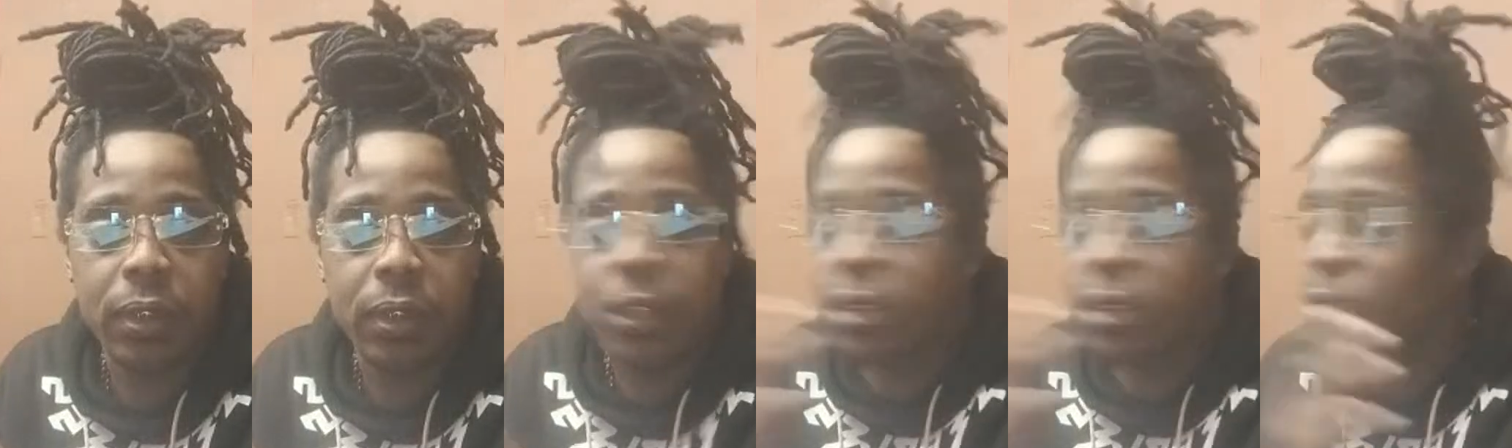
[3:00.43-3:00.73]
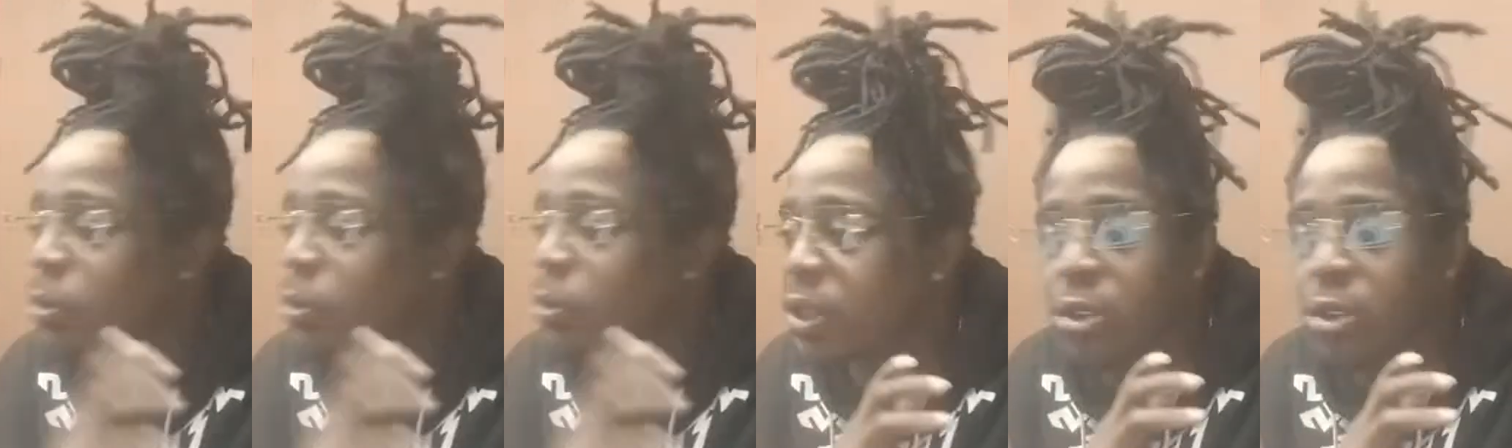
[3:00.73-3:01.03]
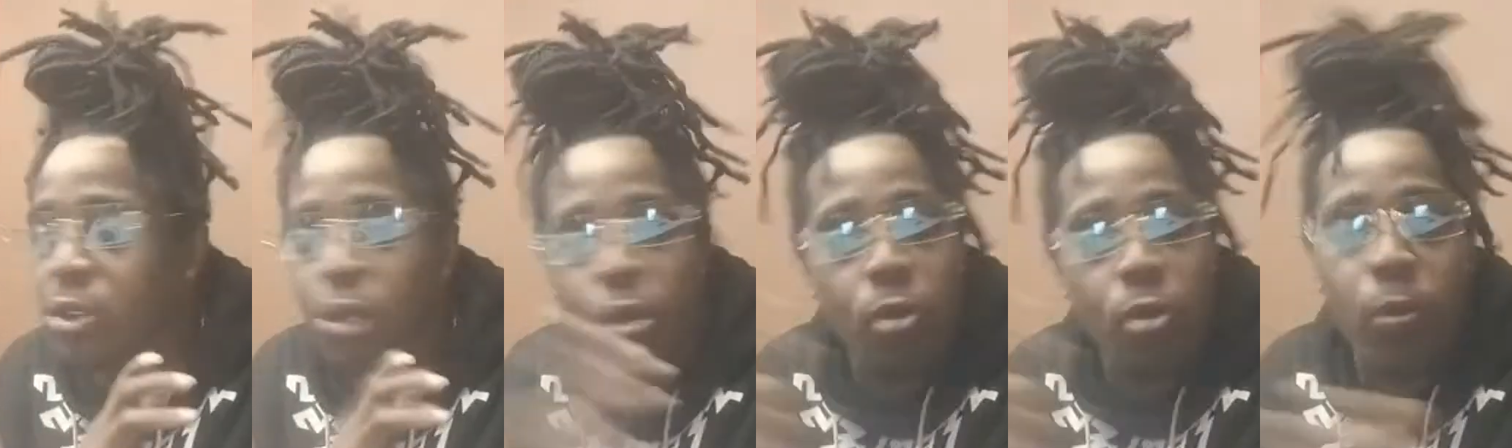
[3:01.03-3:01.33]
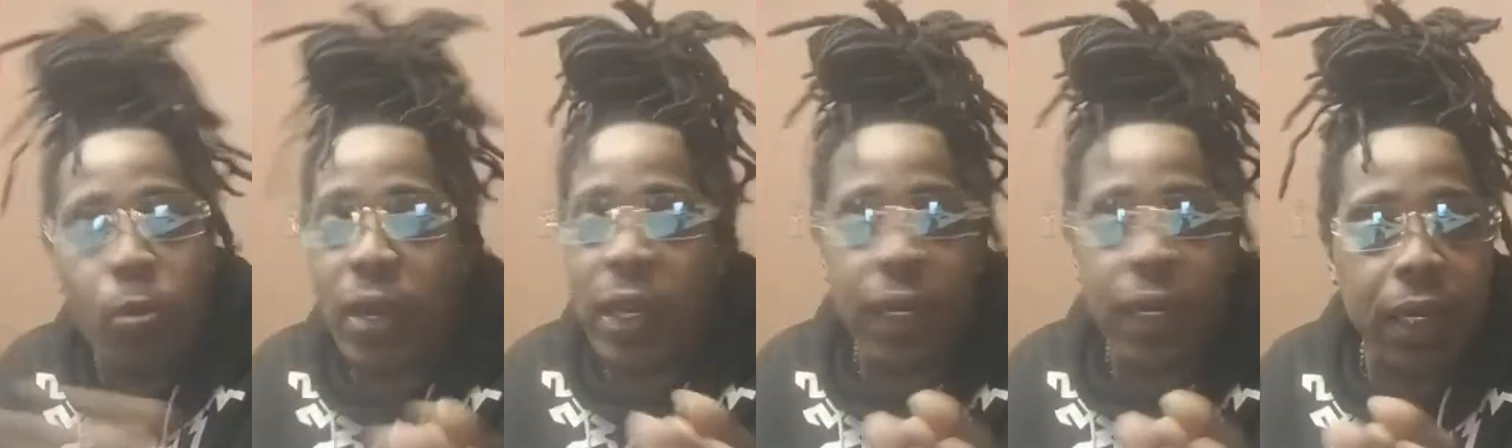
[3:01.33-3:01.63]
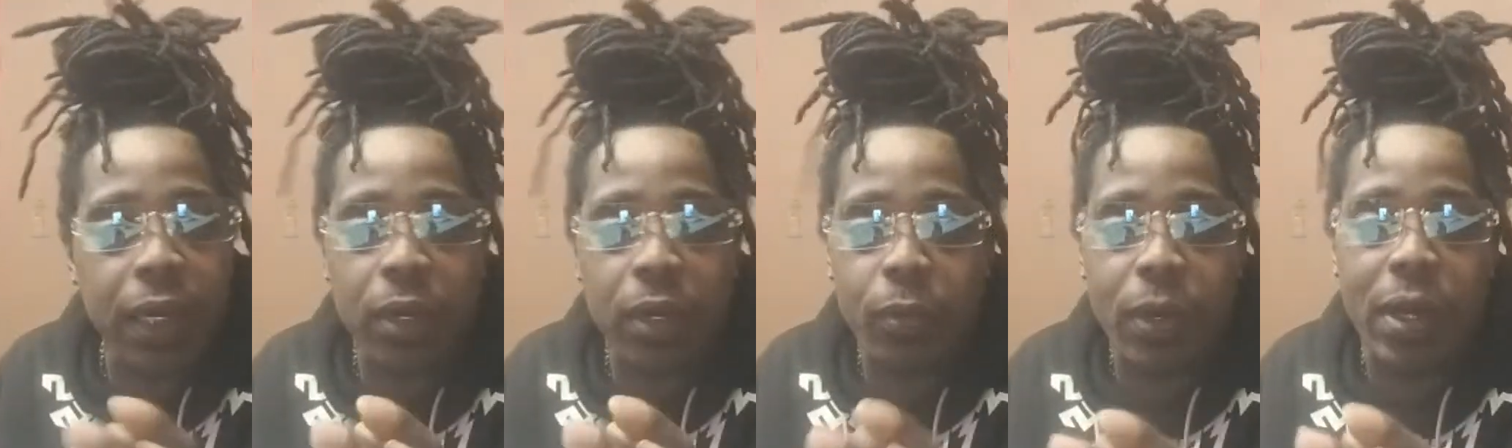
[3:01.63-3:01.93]
There is no way to
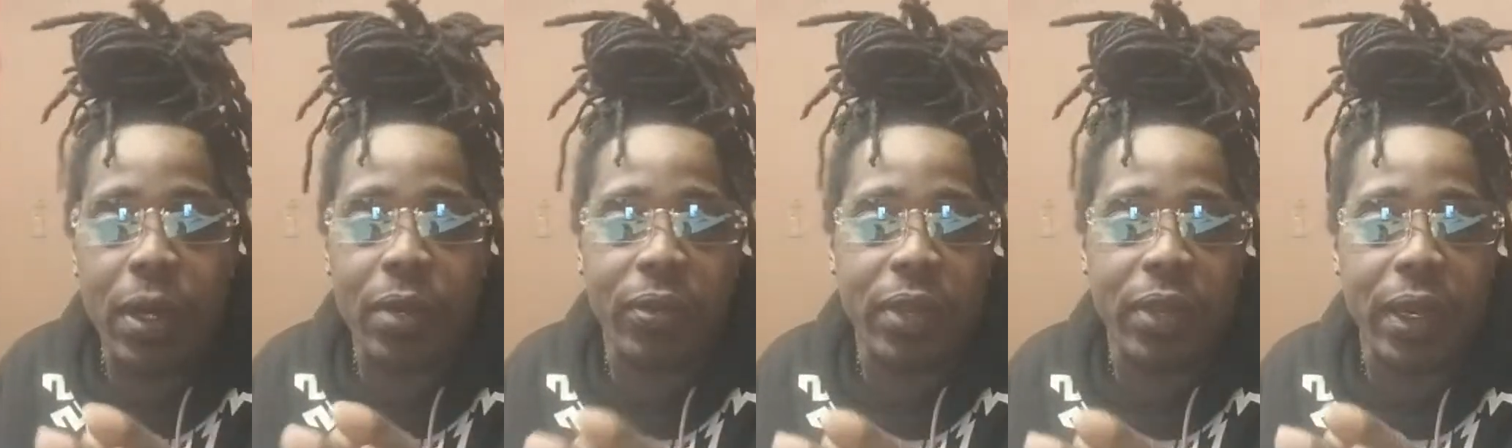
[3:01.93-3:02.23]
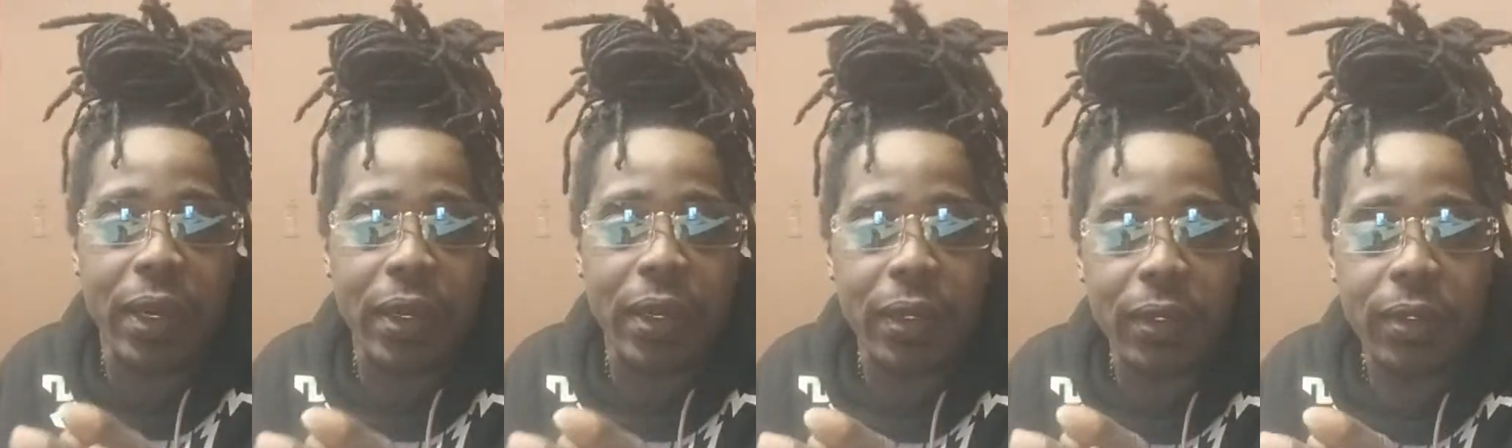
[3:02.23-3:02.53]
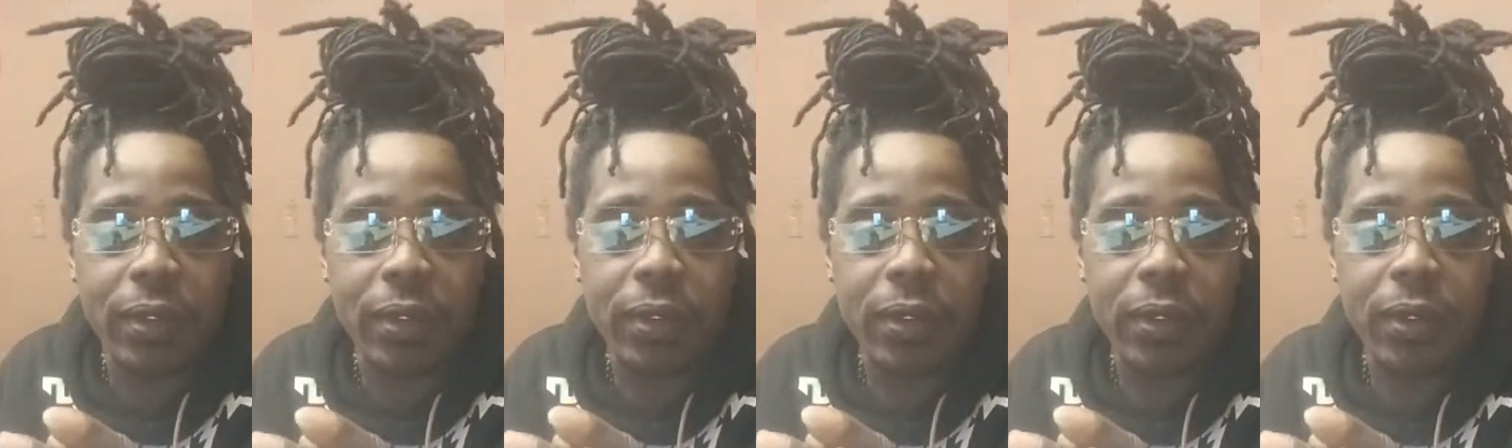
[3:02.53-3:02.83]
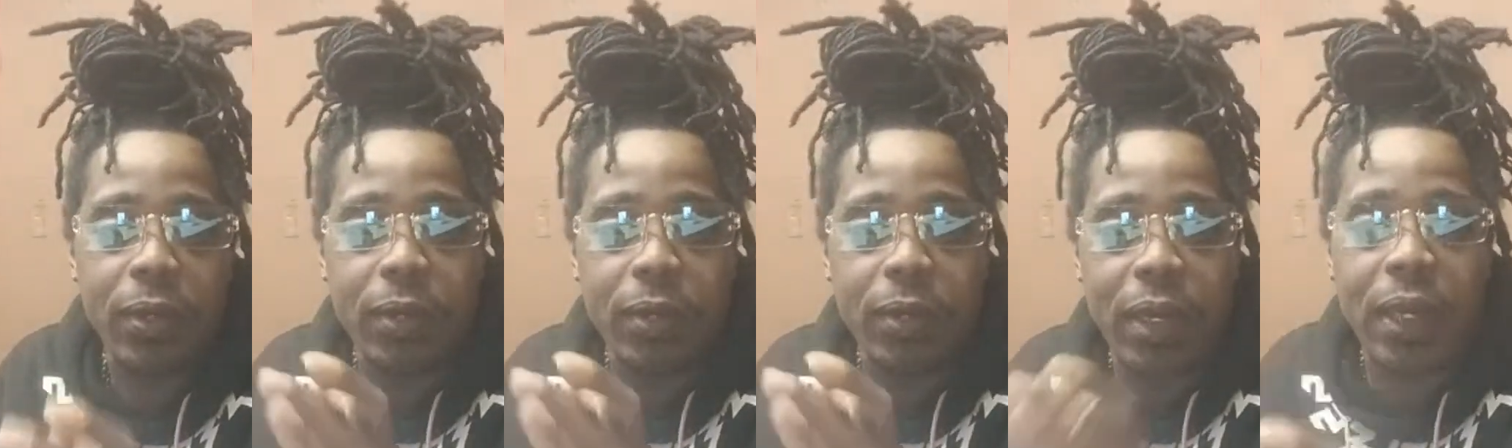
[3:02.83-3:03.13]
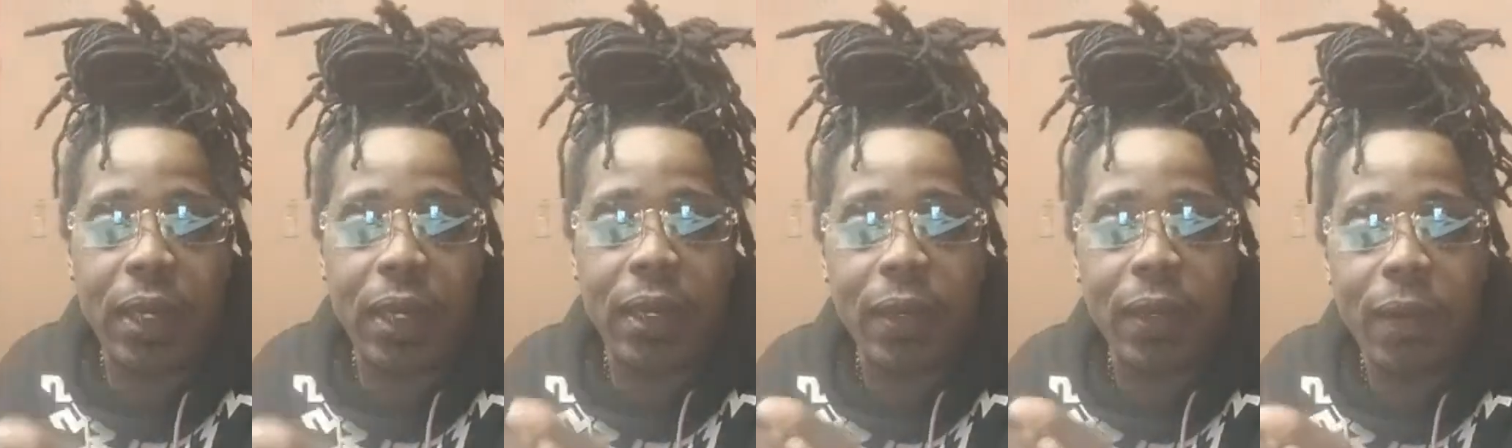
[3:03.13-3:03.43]
get around that.
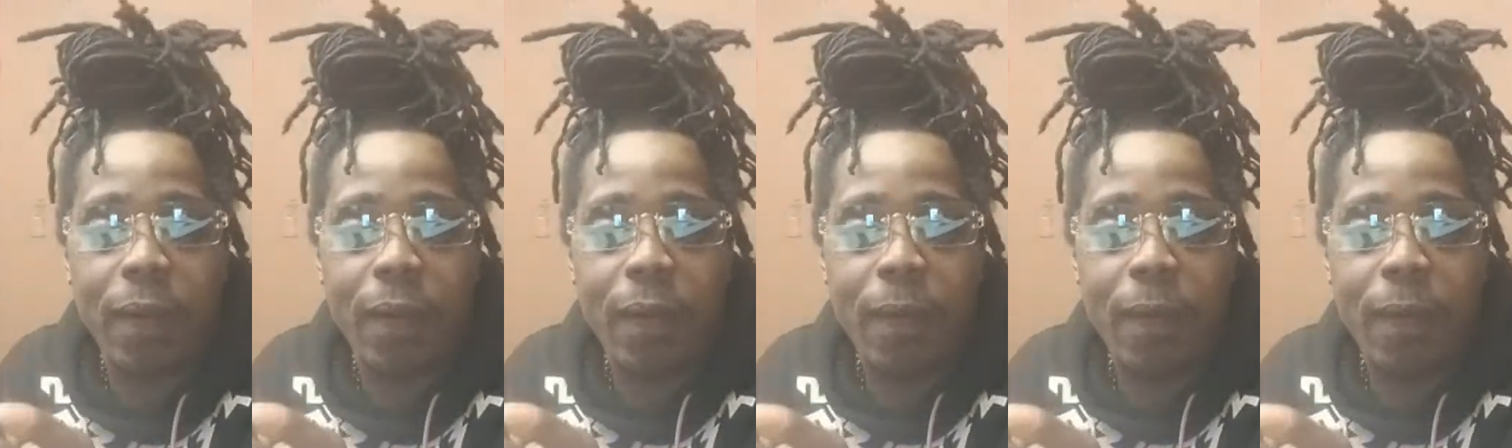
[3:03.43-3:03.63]
Okay?